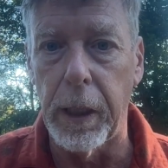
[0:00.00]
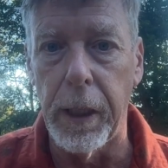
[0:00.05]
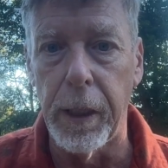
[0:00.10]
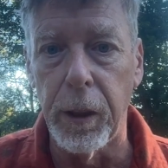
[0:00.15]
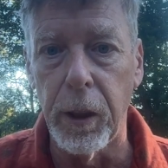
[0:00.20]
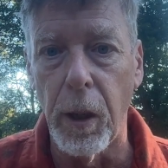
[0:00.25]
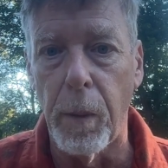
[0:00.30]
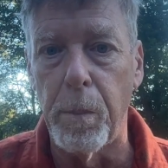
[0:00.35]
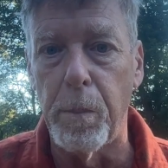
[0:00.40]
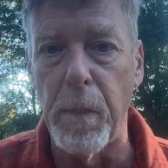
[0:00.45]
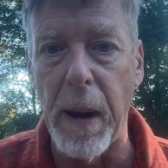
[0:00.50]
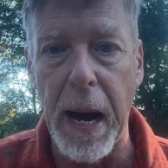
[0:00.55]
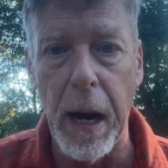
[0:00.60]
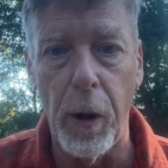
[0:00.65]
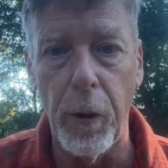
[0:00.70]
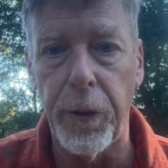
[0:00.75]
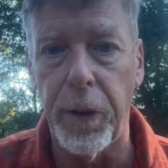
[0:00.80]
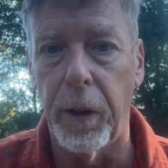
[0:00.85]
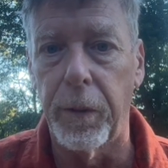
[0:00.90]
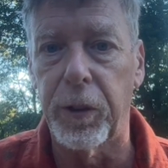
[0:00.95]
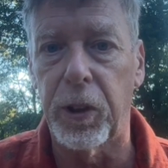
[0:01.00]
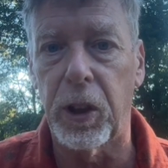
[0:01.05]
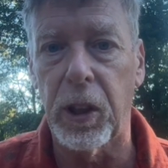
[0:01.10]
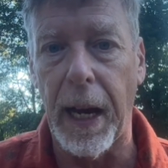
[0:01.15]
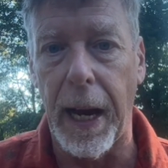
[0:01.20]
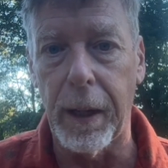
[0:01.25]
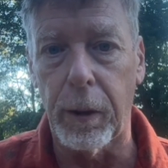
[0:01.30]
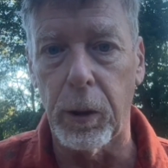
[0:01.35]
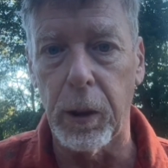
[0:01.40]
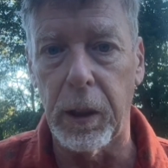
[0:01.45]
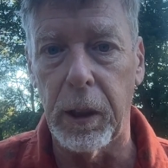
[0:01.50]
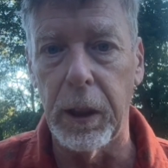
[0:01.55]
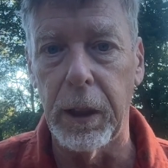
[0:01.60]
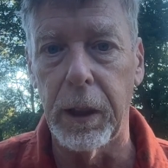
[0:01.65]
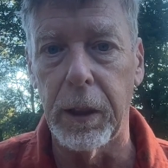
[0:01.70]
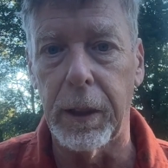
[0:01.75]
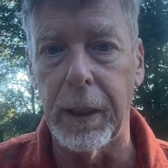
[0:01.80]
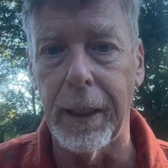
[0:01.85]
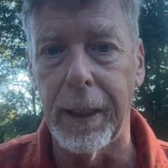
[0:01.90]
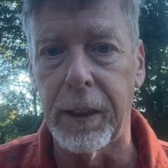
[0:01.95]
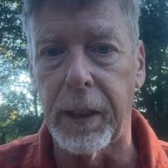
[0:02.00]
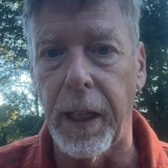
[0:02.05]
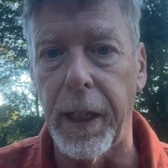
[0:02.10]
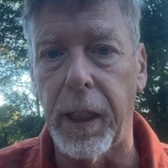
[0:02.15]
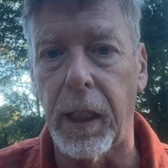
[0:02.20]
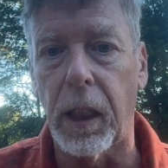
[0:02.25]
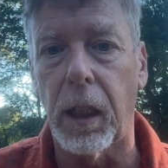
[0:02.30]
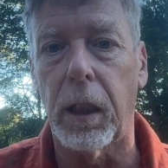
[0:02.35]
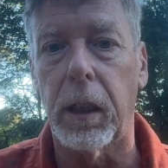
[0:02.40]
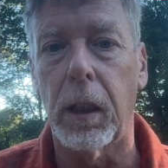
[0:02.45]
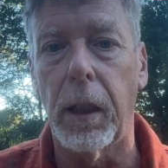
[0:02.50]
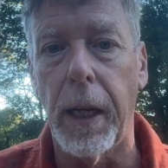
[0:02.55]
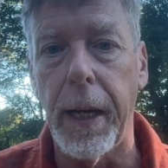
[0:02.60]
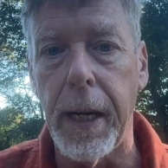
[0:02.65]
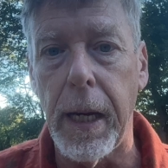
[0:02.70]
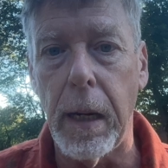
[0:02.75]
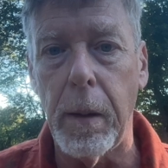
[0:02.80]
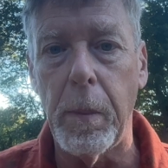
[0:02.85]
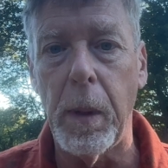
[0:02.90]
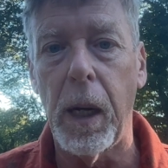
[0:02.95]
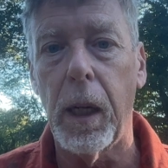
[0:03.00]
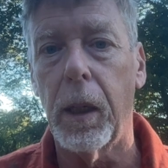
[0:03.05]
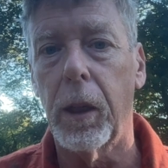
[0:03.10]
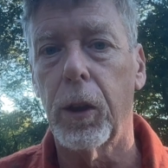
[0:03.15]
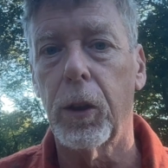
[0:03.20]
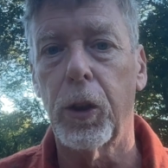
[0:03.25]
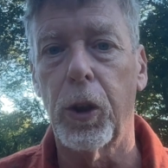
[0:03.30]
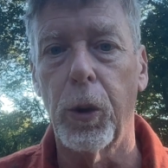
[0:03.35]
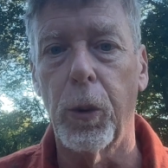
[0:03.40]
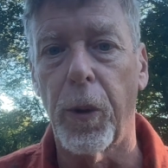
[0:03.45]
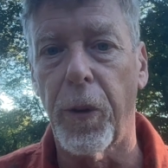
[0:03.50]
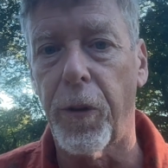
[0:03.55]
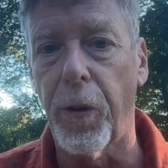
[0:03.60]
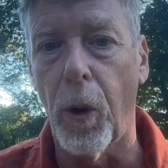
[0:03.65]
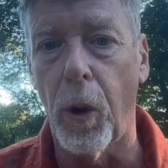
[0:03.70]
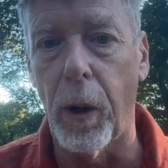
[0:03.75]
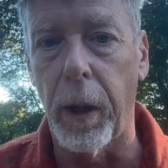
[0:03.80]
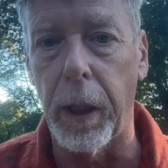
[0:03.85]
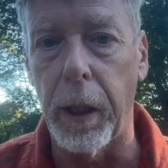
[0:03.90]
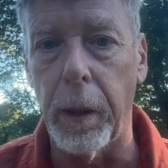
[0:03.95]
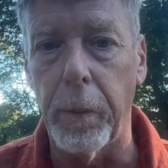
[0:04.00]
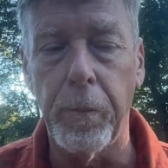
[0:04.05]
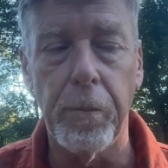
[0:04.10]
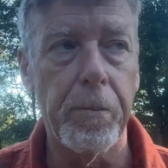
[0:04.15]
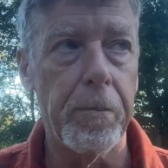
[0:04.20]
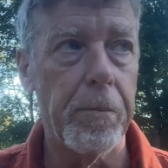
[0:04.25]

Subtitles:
in the mouth of Socrates is a claim to authority.